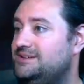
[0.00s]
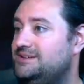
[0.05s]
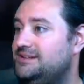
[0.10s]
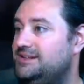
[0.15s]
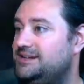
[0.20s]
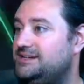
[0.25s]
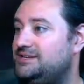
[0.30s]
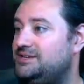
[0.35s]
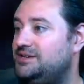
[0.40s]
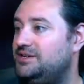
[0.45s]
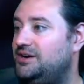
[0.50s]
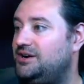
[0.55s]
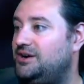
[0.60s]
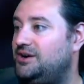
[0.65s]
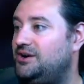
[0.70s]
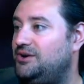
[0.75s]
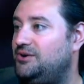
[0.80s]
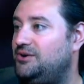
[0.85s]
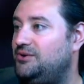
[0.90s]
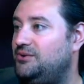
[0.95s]
Let's
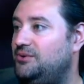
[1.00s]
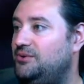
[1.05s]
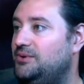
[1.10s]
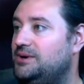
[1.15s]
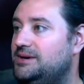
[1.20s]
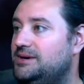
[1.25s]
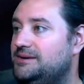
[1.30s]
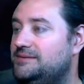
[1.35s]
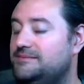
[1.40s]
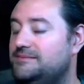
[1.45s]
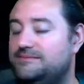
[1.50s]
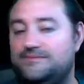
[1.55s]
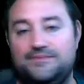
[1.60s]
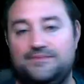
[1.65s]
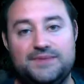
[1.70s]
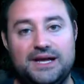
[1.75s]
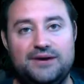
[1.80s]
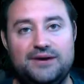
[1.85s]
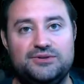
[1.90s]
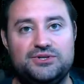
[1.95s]
go.
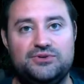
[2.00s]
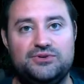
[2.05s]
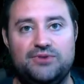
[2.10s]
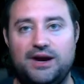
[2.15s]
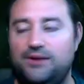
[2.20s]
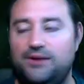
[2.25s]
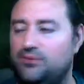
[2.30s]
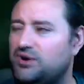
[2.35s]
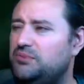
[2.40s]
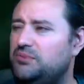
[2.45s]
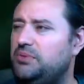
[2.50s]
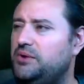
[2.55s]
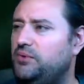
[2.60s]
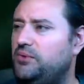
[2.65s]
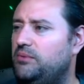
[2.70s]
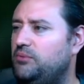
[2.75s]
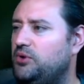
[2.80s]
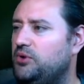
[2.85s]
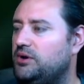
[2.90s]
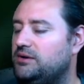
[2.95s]
That was great. We're going to play one
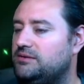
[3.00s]
more.